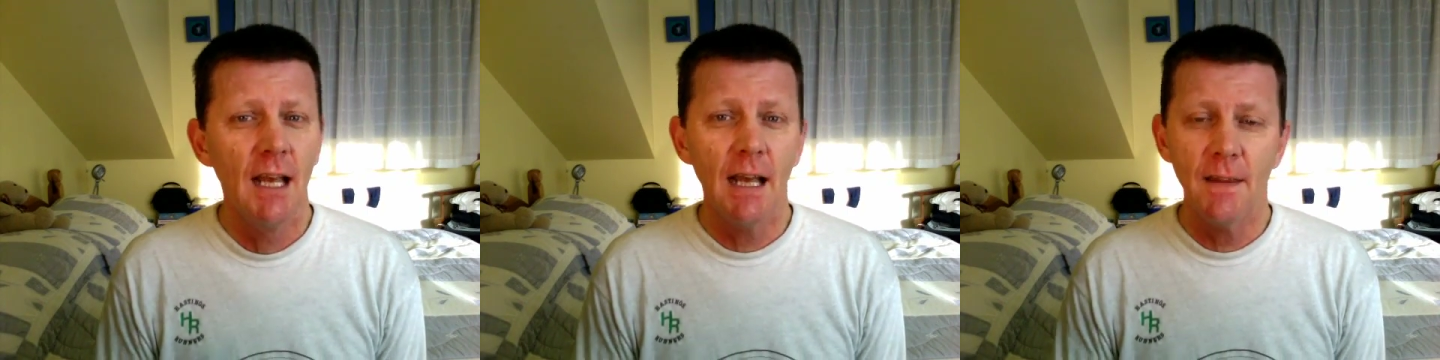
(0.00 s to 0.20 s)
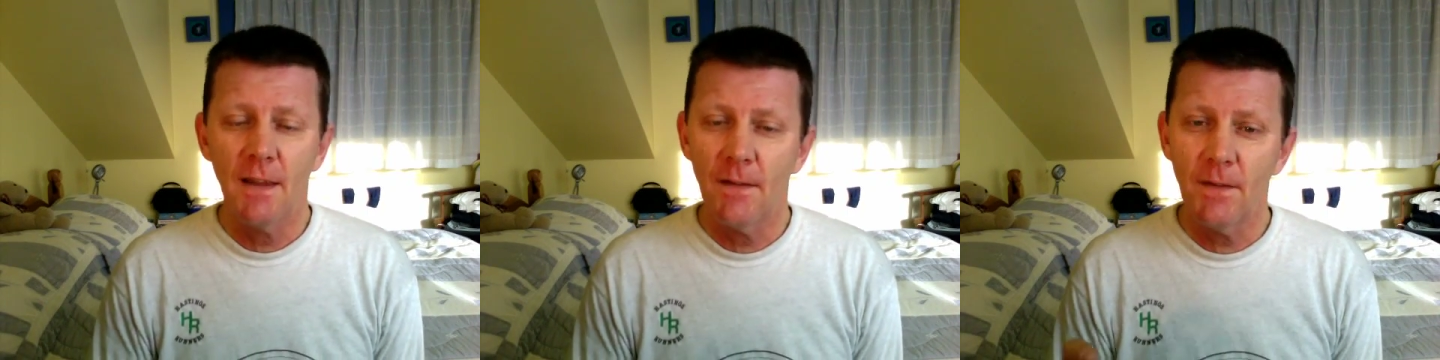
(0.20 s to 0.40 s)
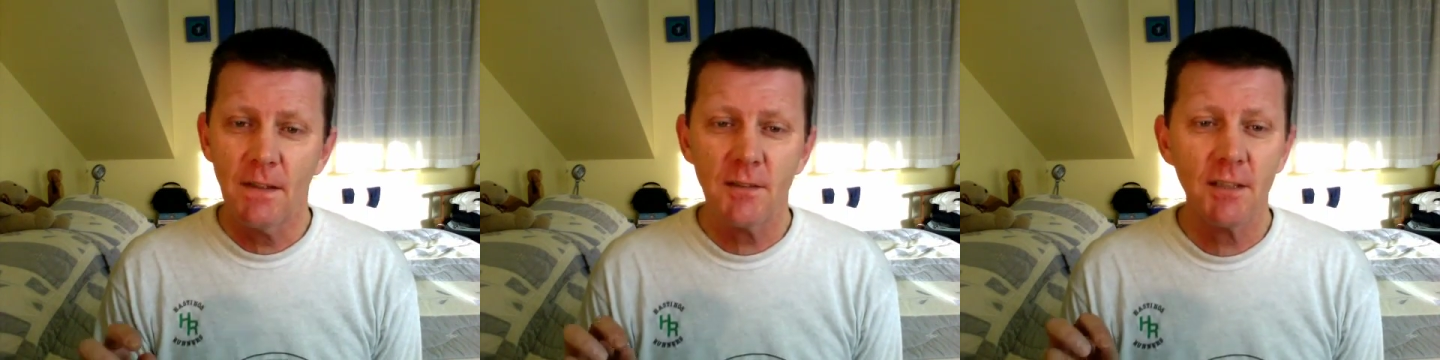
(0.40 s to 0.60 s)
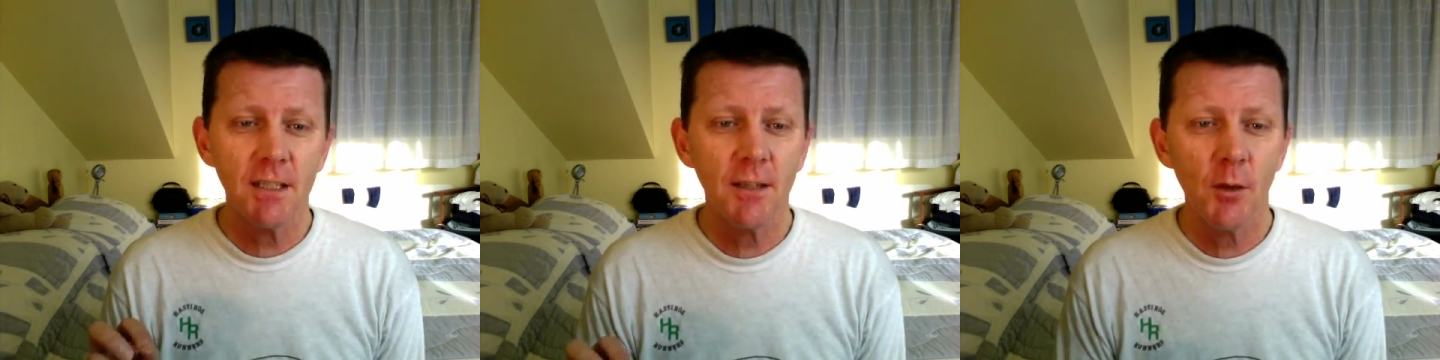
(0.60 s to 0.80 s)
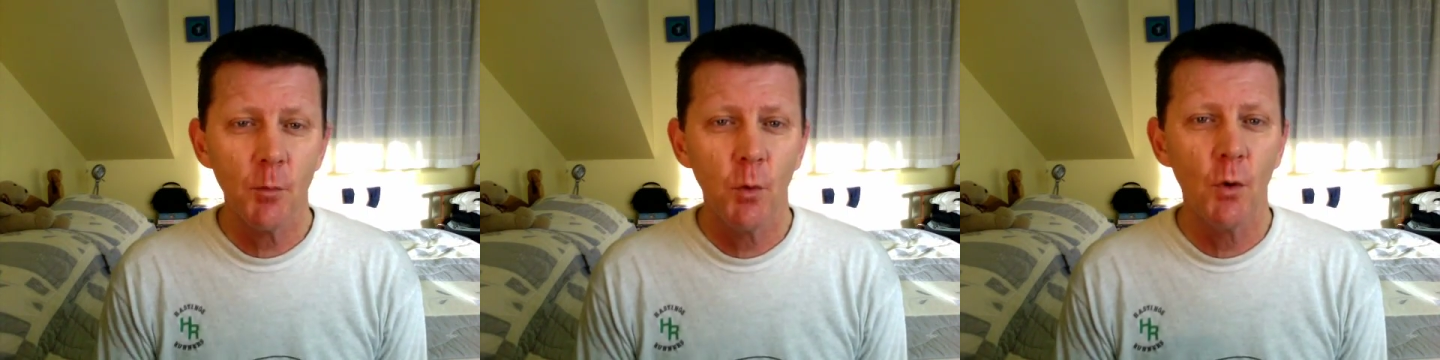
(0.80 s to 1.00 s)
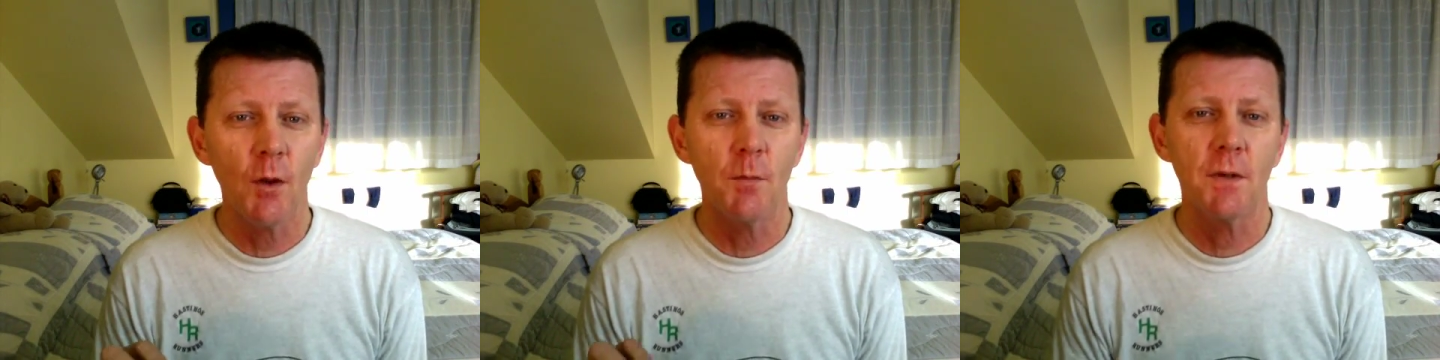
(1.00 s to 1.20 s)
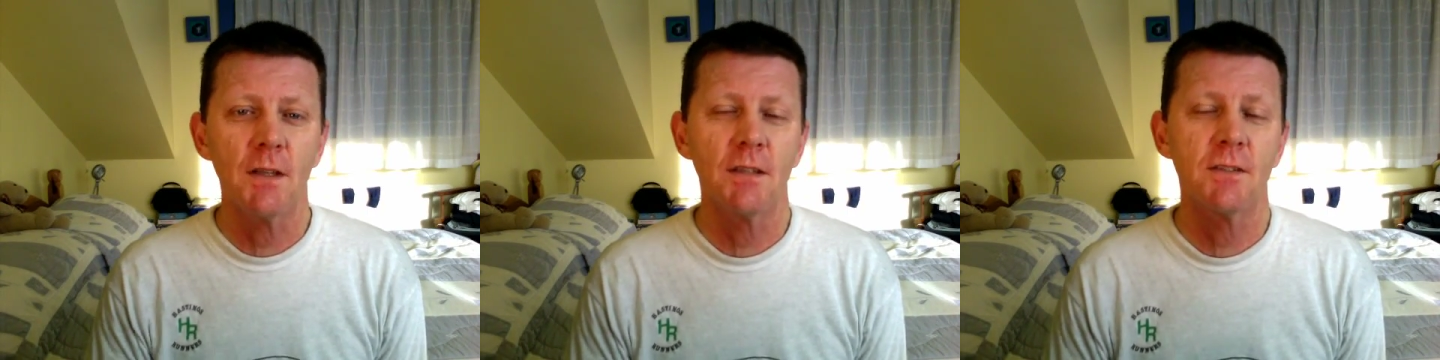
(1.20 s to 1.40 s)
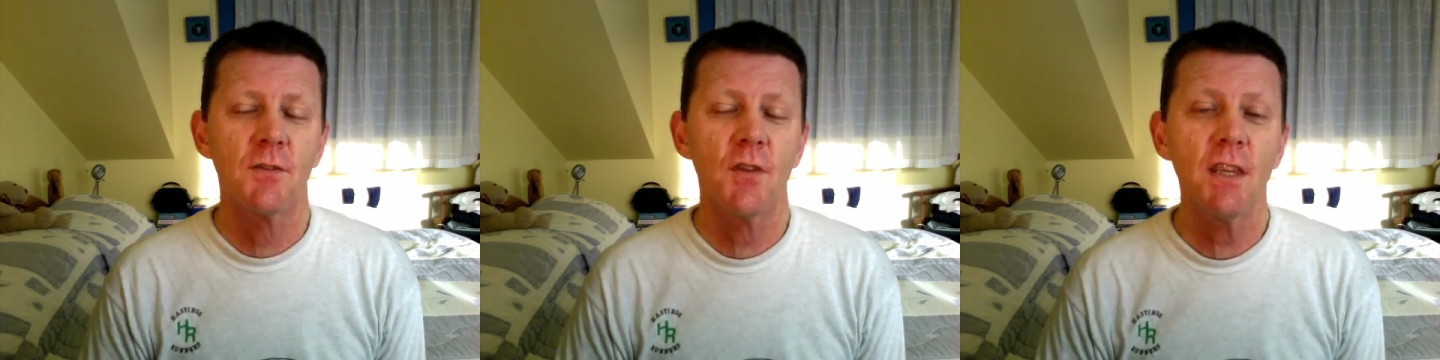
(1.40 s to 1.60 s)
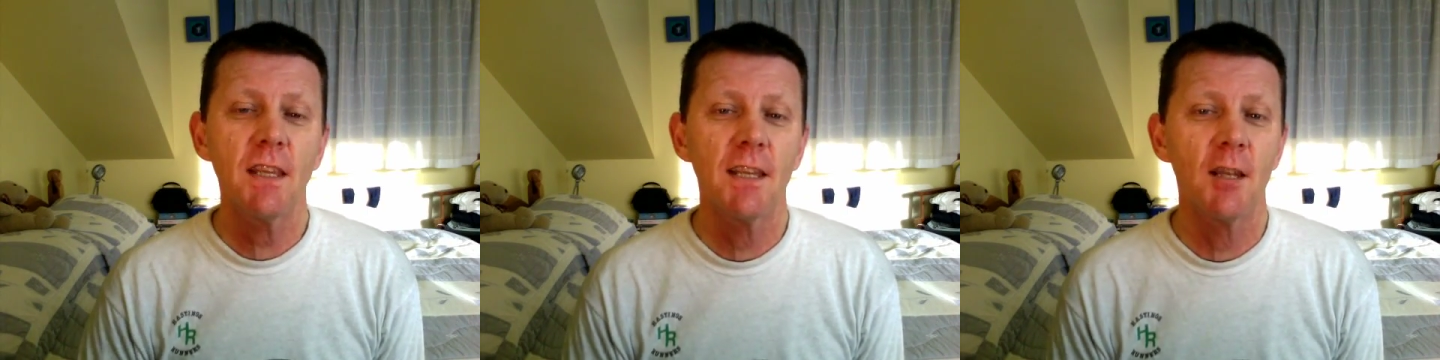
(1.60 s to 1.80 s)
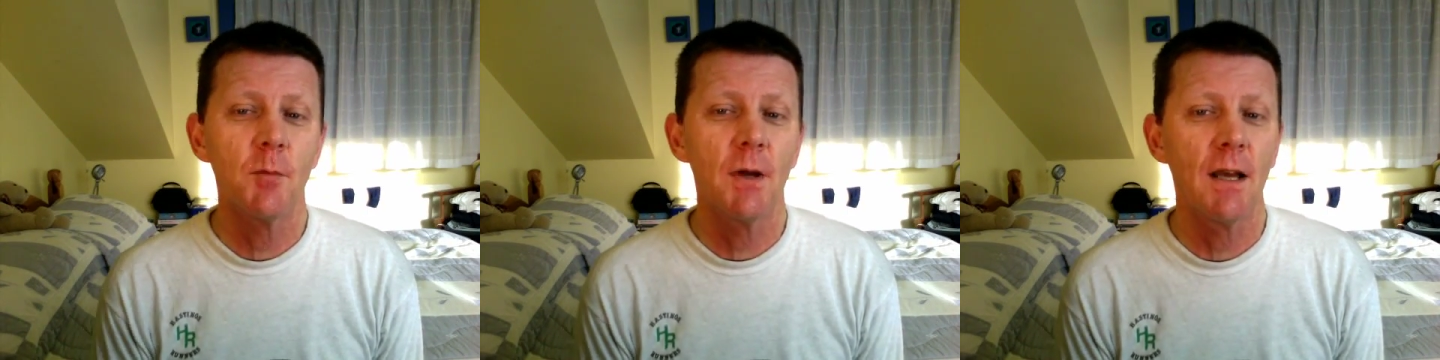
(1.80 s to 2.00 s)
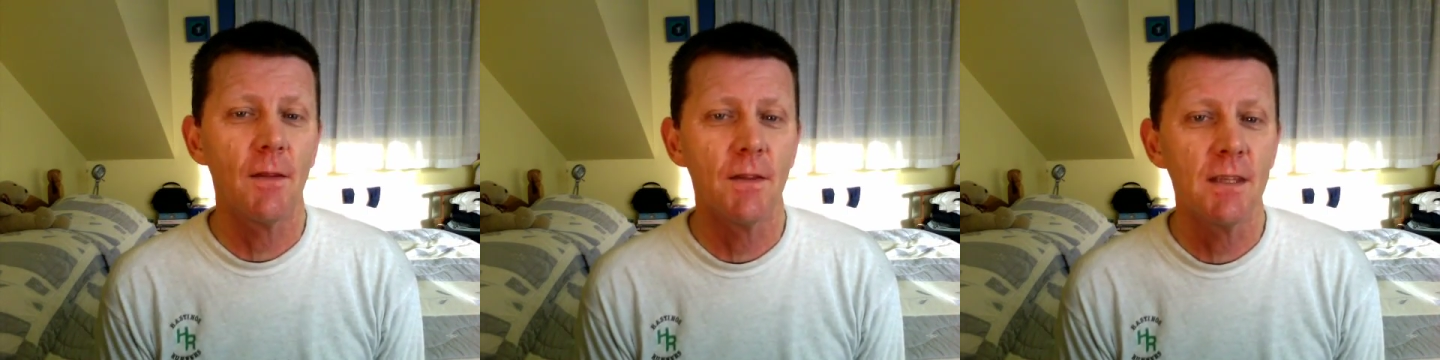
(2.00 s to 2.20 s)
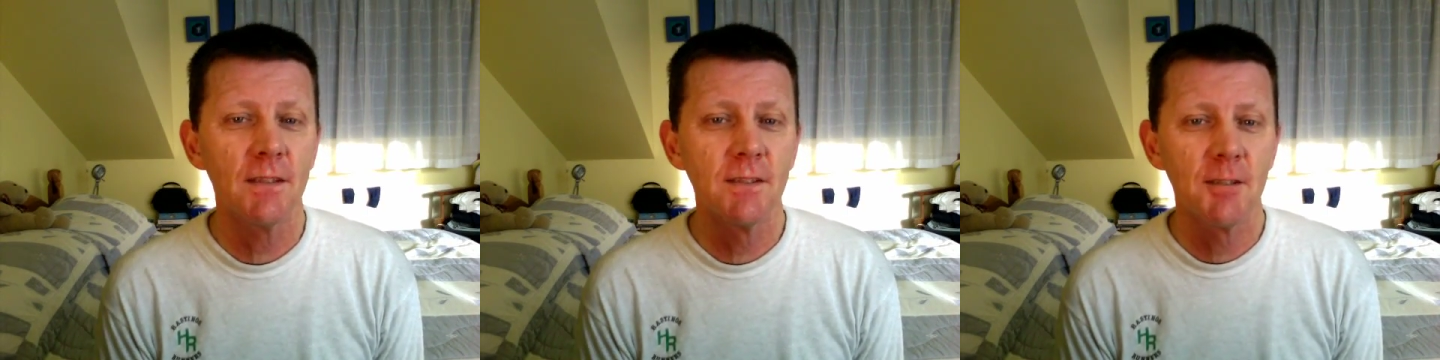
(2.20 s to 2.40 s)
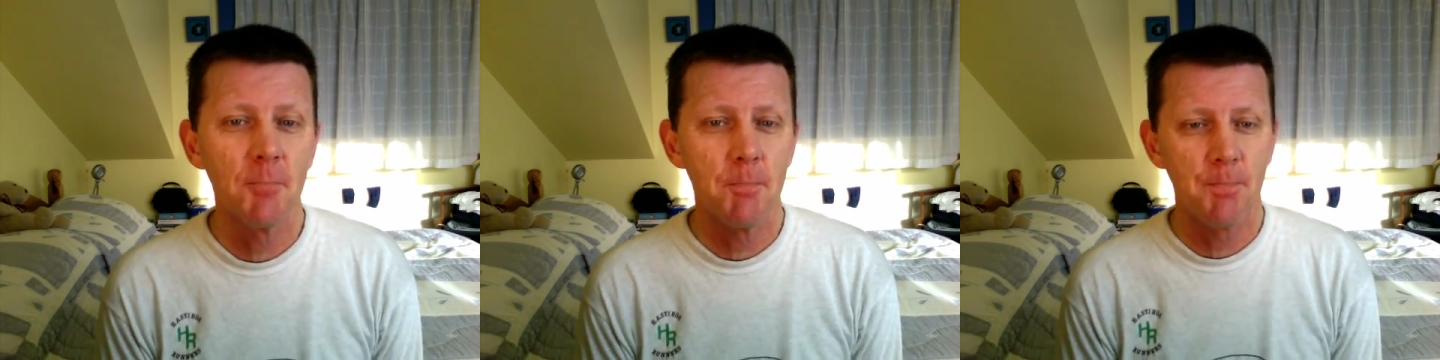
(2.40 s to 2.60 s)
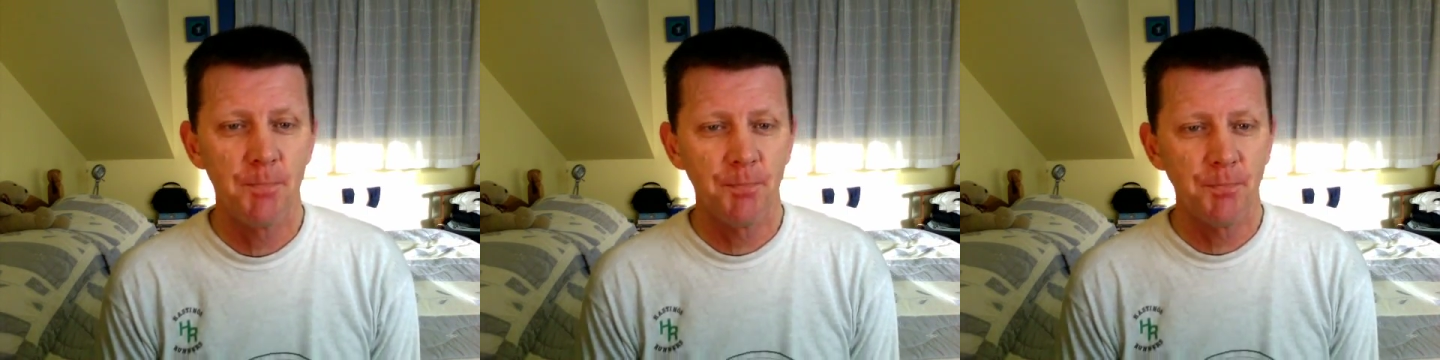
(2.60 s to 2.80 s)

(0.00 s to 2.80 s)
and that's another point, because thinking about this,